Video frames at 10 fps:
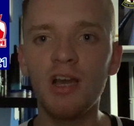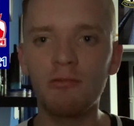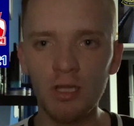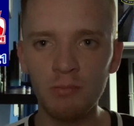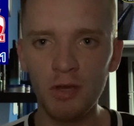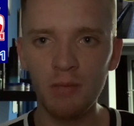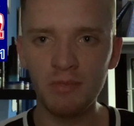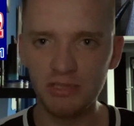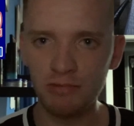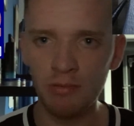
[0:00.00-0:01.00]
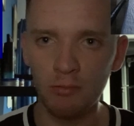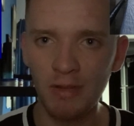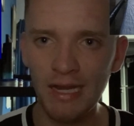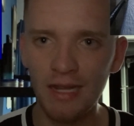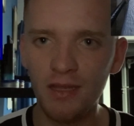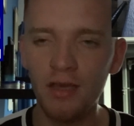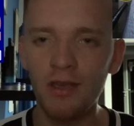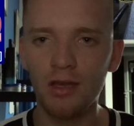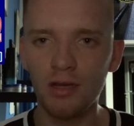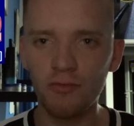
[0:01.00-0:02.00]
one moment we were winning,
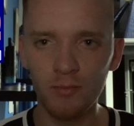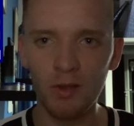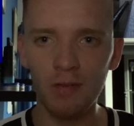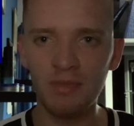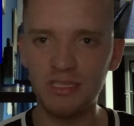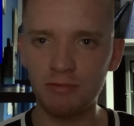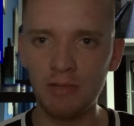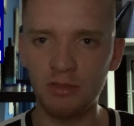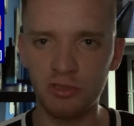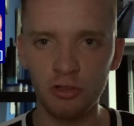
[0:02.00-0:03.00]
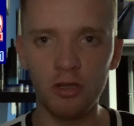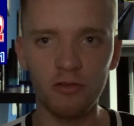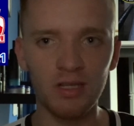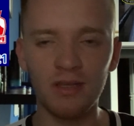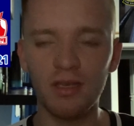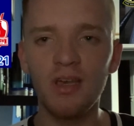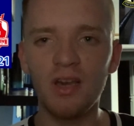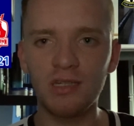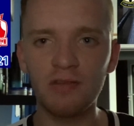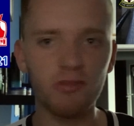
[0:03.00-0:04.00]
another moment we were drawing,
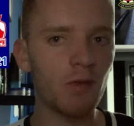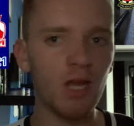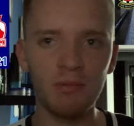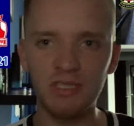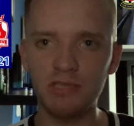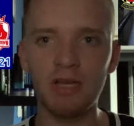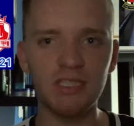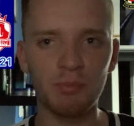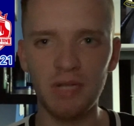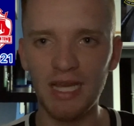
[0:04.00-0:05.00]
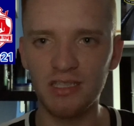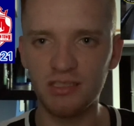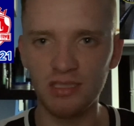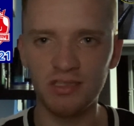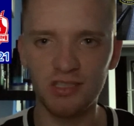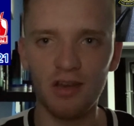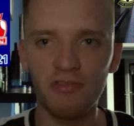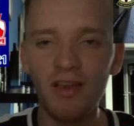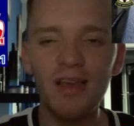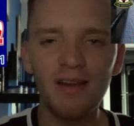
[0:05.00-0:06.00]
another moment we had the players sent
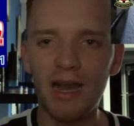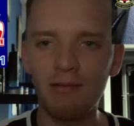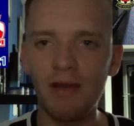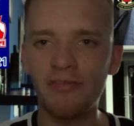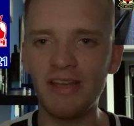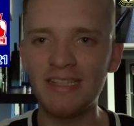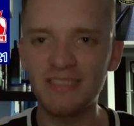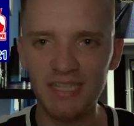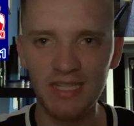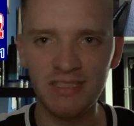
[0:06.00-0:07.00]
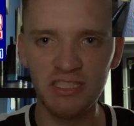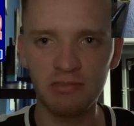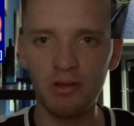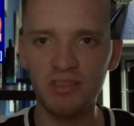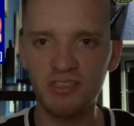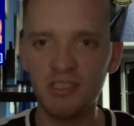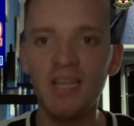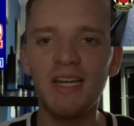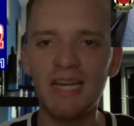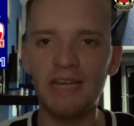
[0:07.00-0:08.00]
off. However, in the end it was
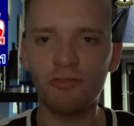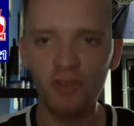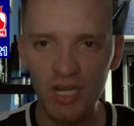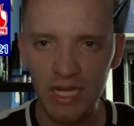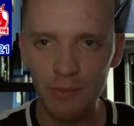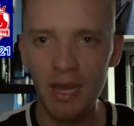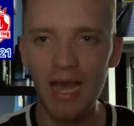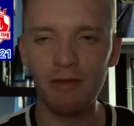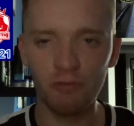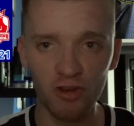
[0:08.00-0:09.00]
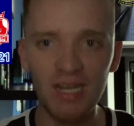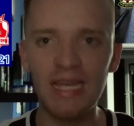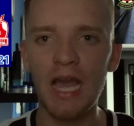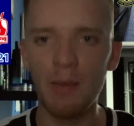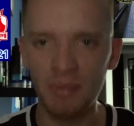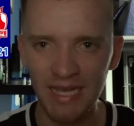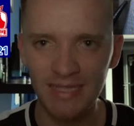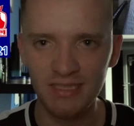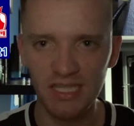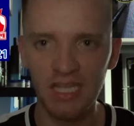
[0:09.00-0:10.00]
a really, really happy
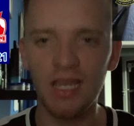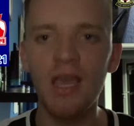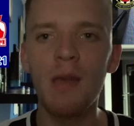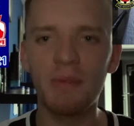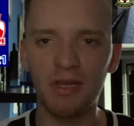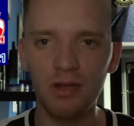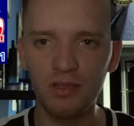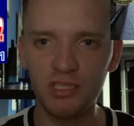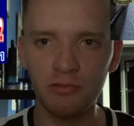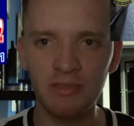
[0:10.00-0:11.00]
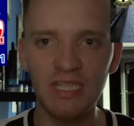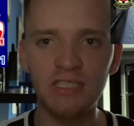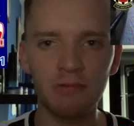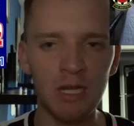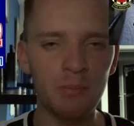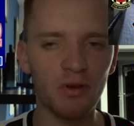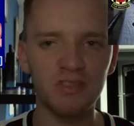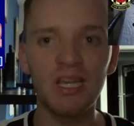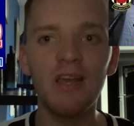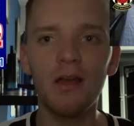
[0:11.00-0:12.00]
ending because we did win,
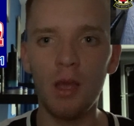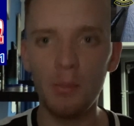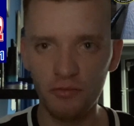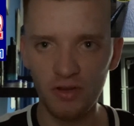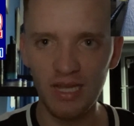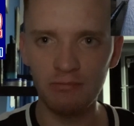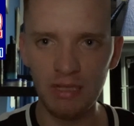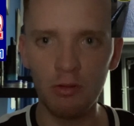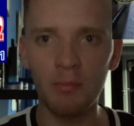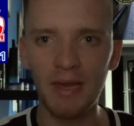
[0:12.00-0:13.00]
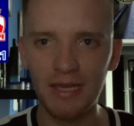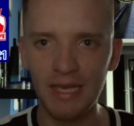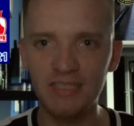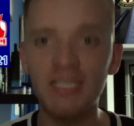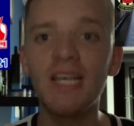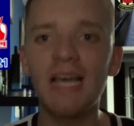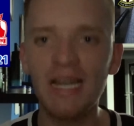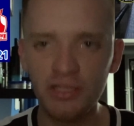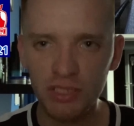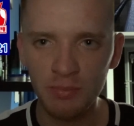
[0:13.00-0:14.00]
but hopefully we will make it a
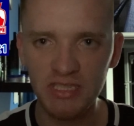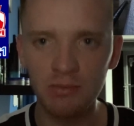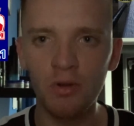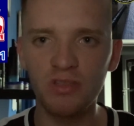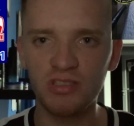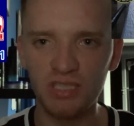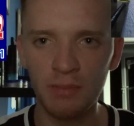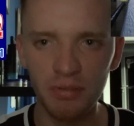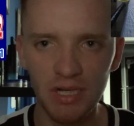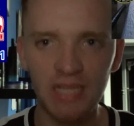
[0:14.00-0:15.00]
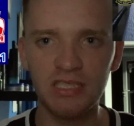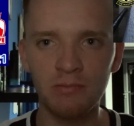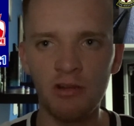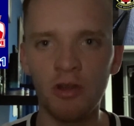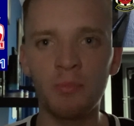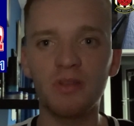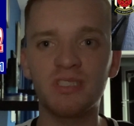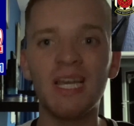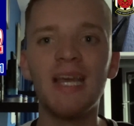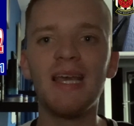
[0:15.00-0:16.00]
little bit more simpler tomorrow.
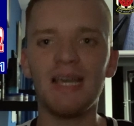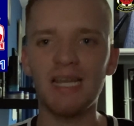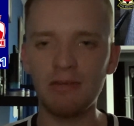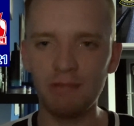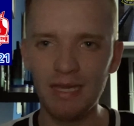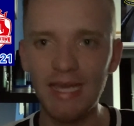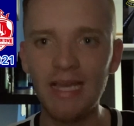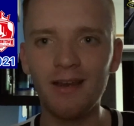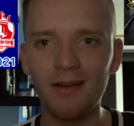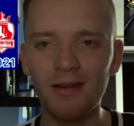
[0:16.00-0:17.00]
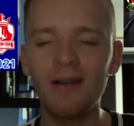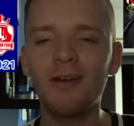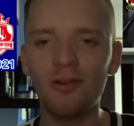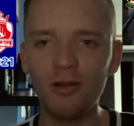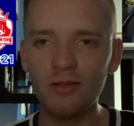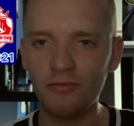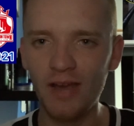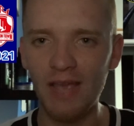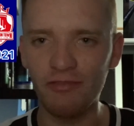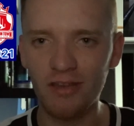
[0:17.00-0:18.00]
But anyway, here are all
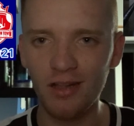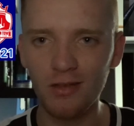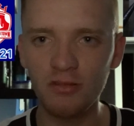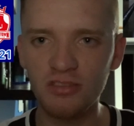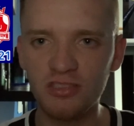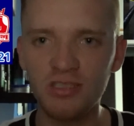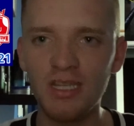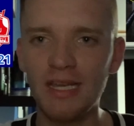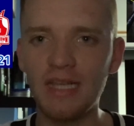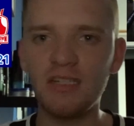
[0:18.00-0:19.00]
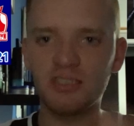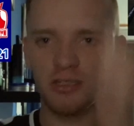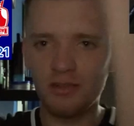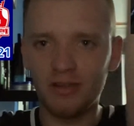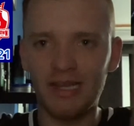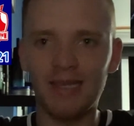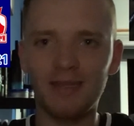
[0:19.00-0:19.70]
5 goals. Enjoy!